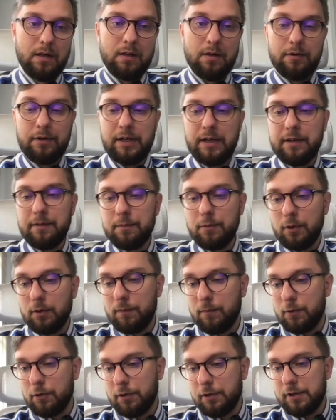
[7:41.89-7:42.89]
Okay,
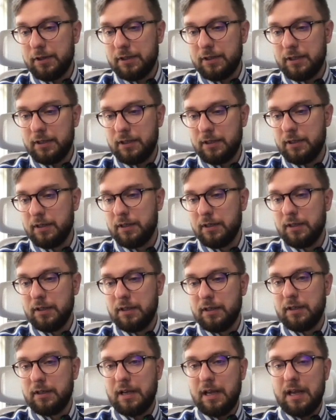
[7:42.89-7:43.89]
all work,
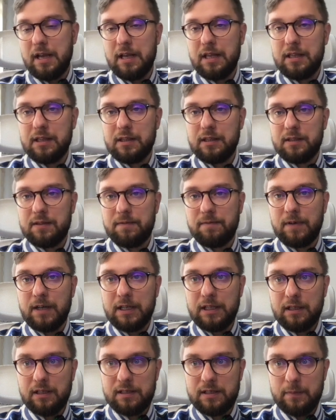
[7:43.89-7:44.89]
and
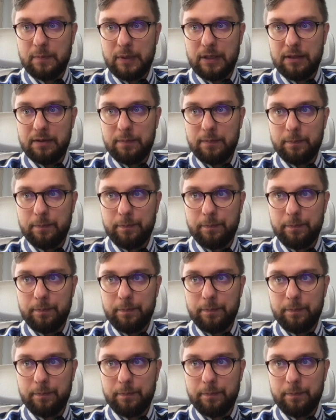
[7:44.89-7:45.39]
final submit.